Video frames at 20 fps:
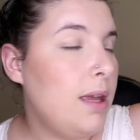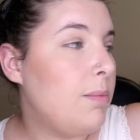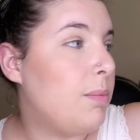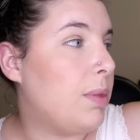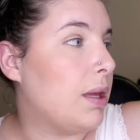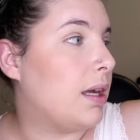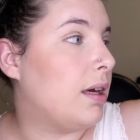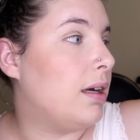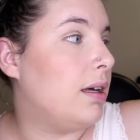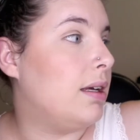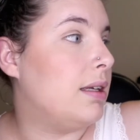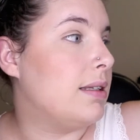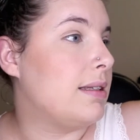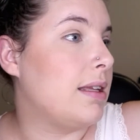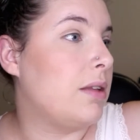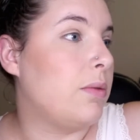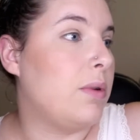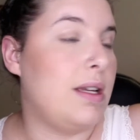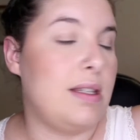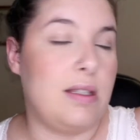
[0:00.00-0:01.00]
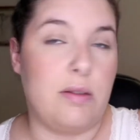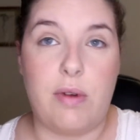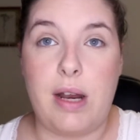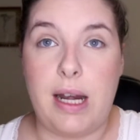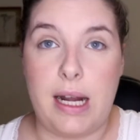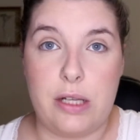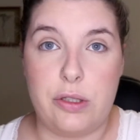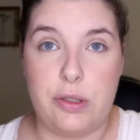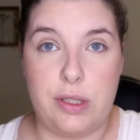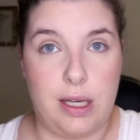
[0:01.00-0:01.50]
because otherwise the
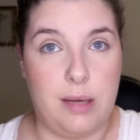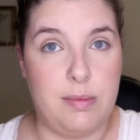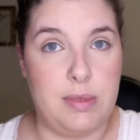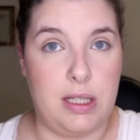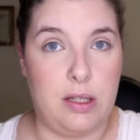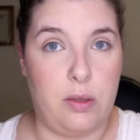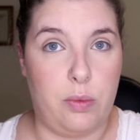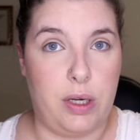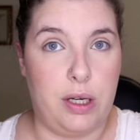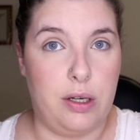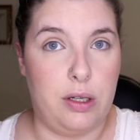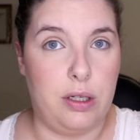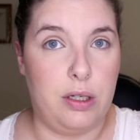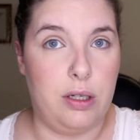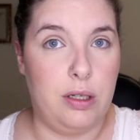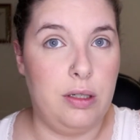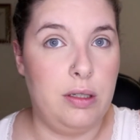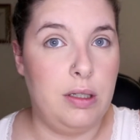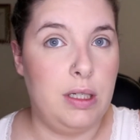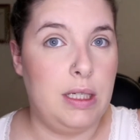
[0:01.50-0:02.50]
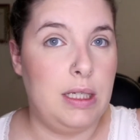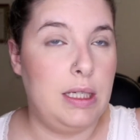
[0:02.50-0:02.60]
rain actually comes in the window.